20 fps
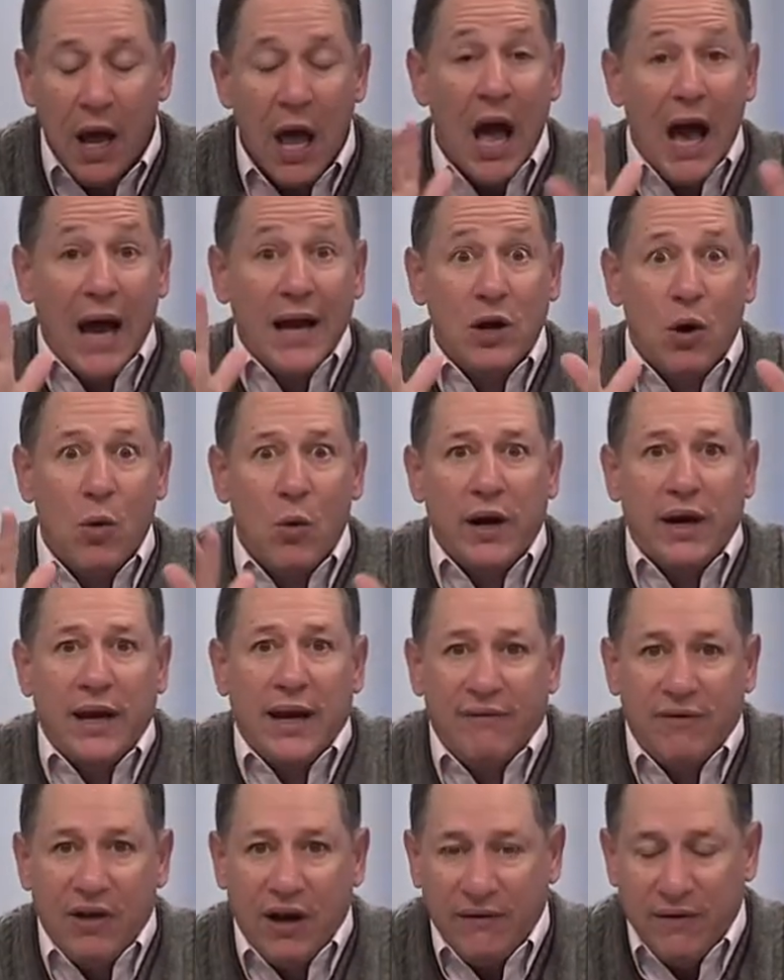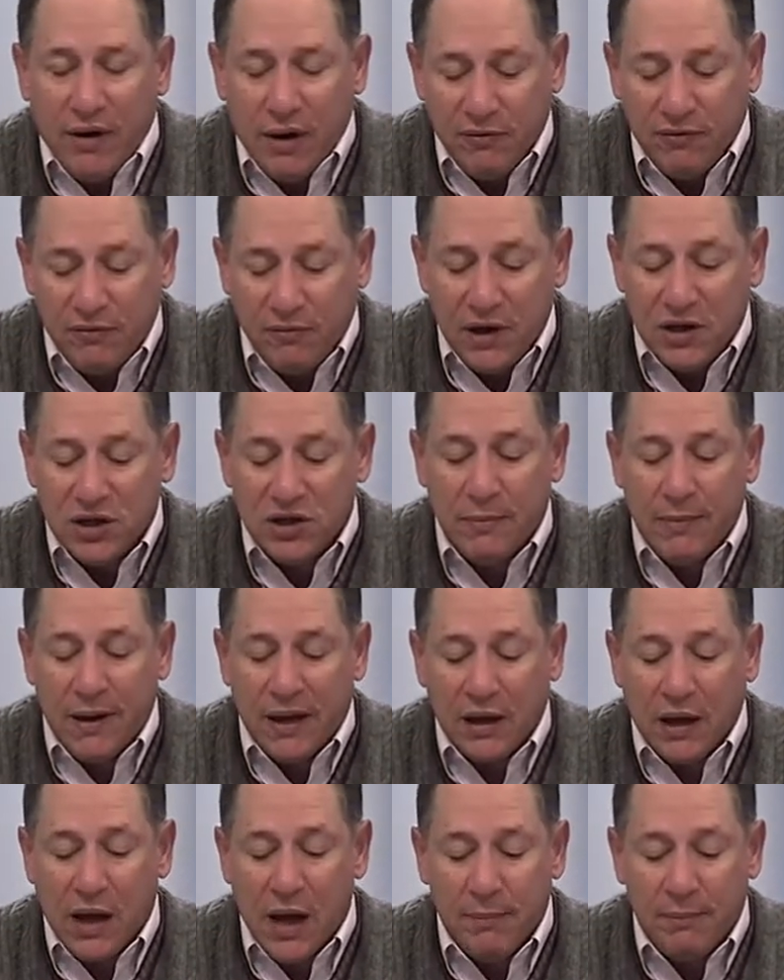I don't want to give any information about
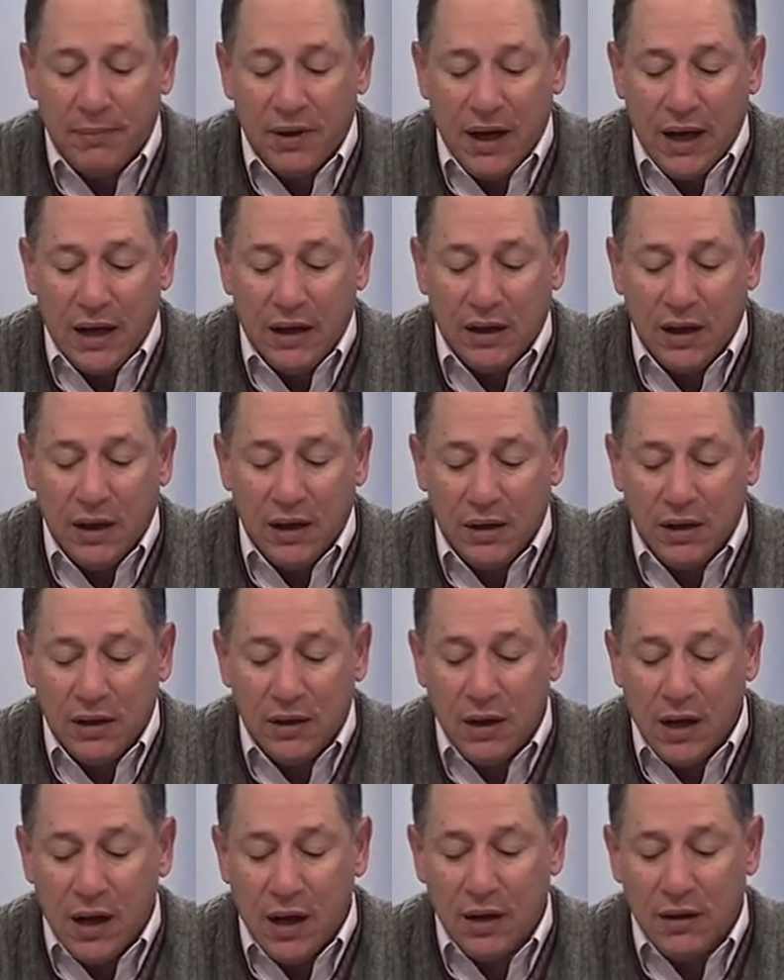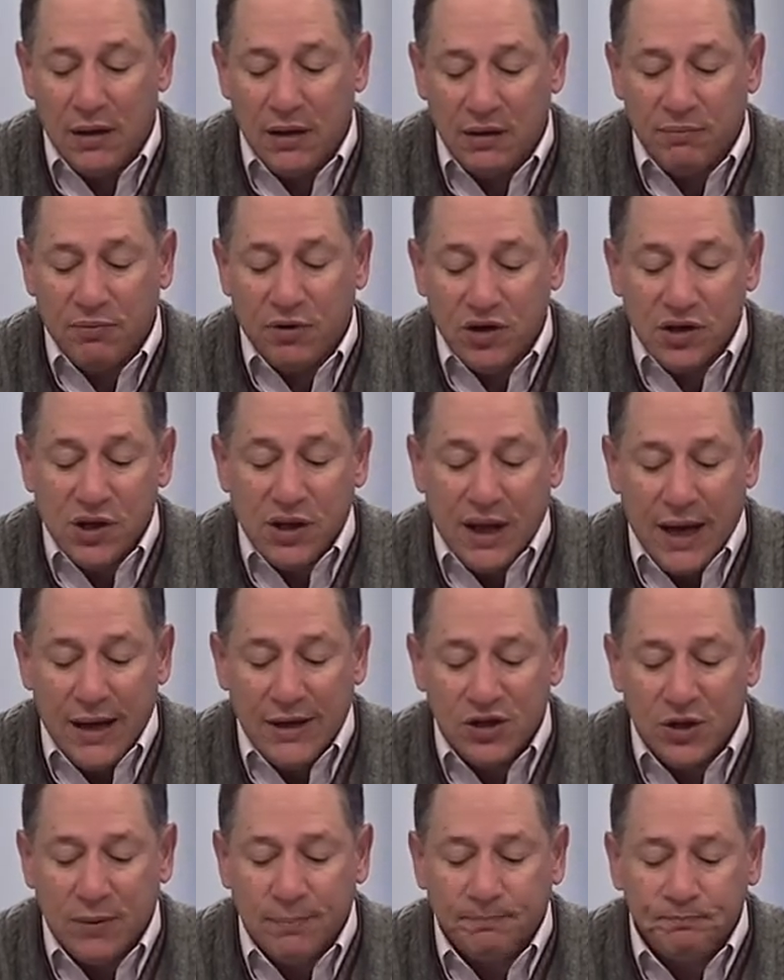the company on the
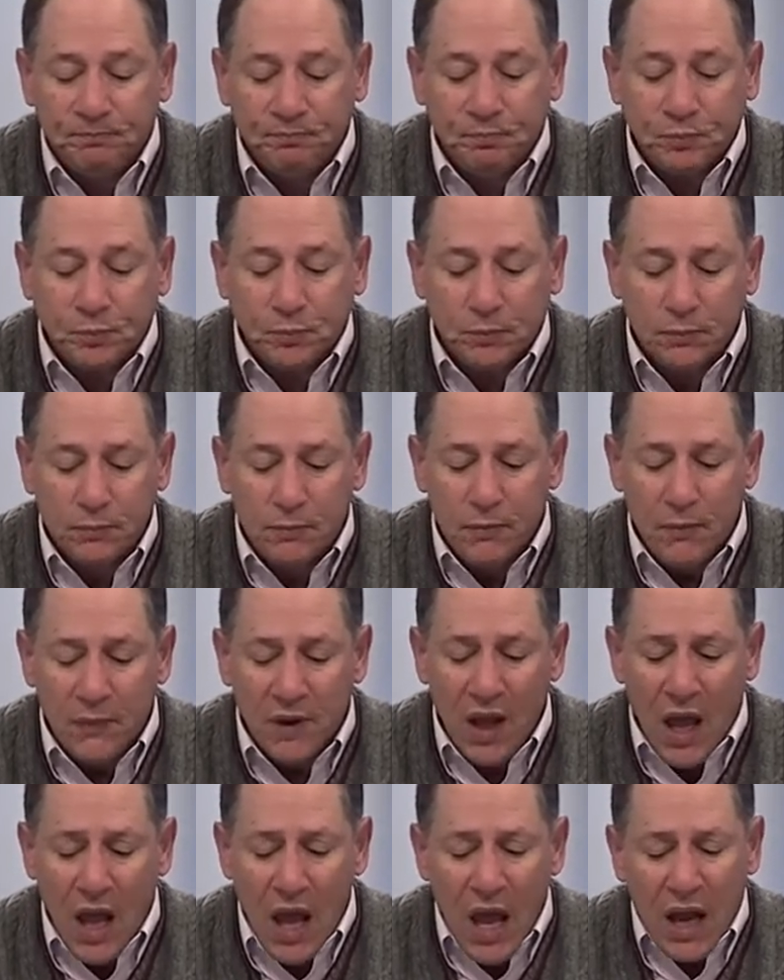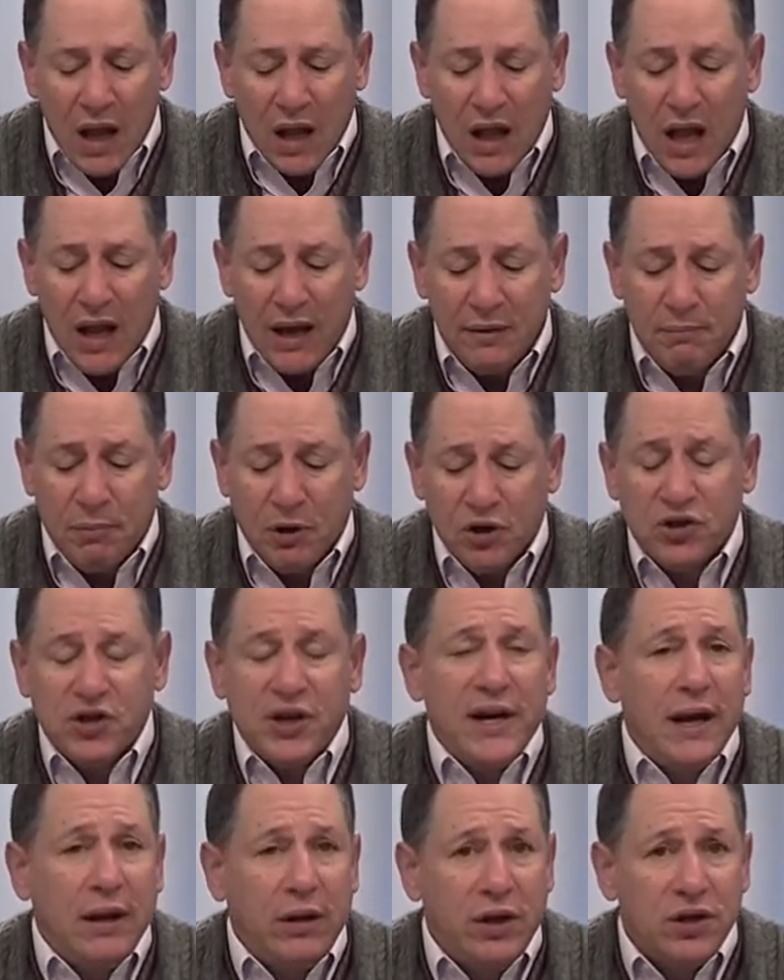presentation. Client
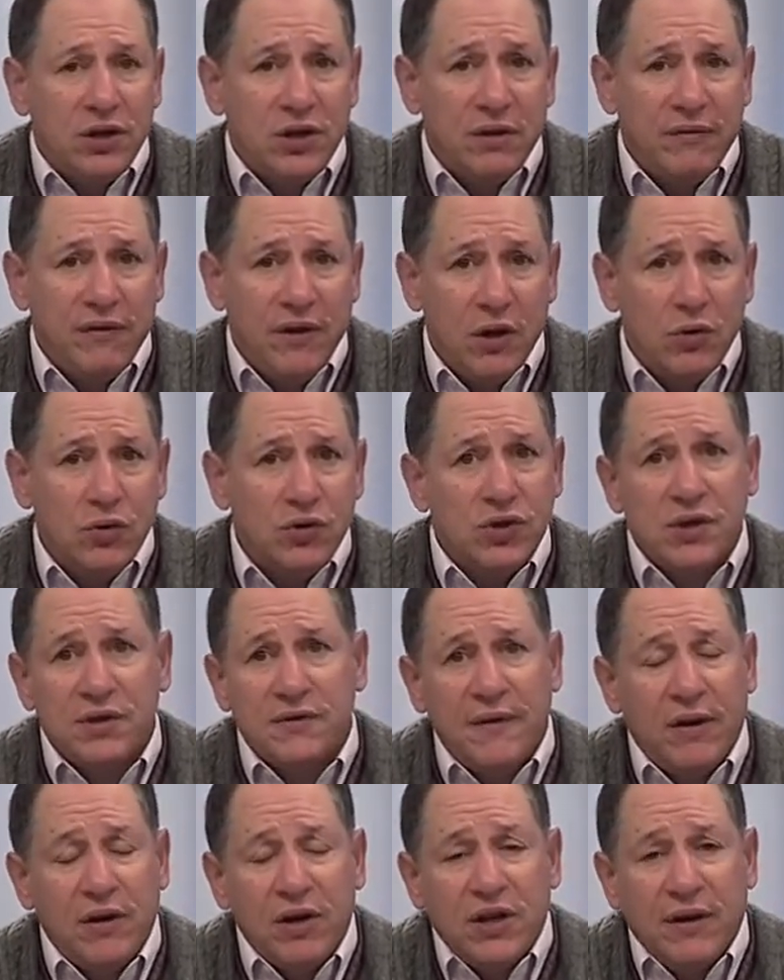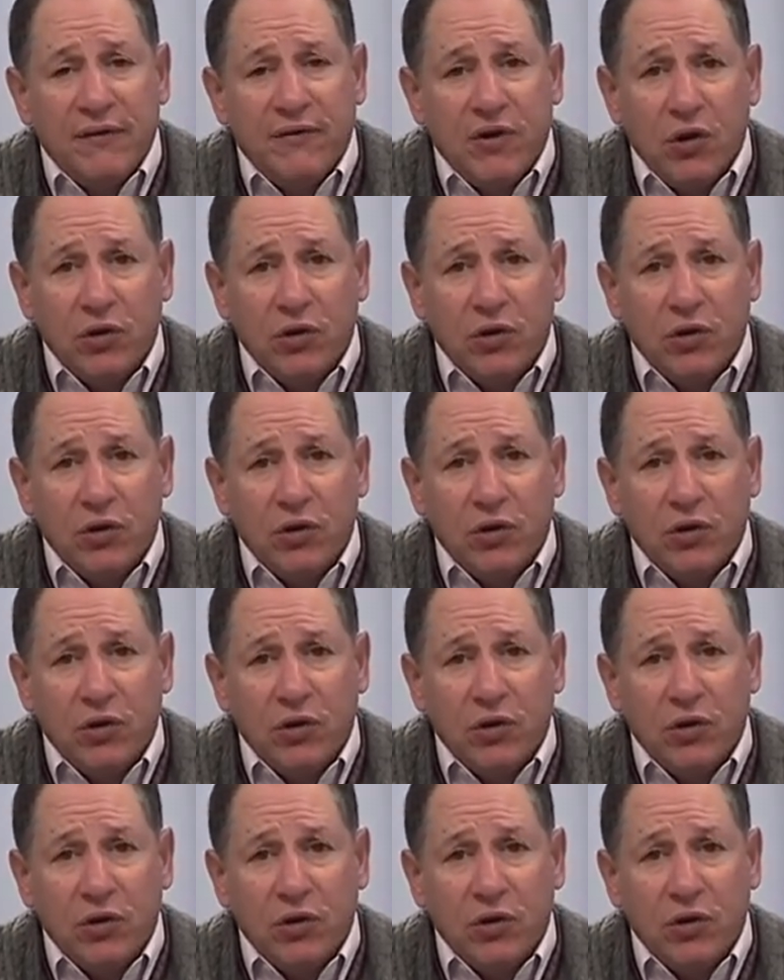personnel interviews, it's very difficult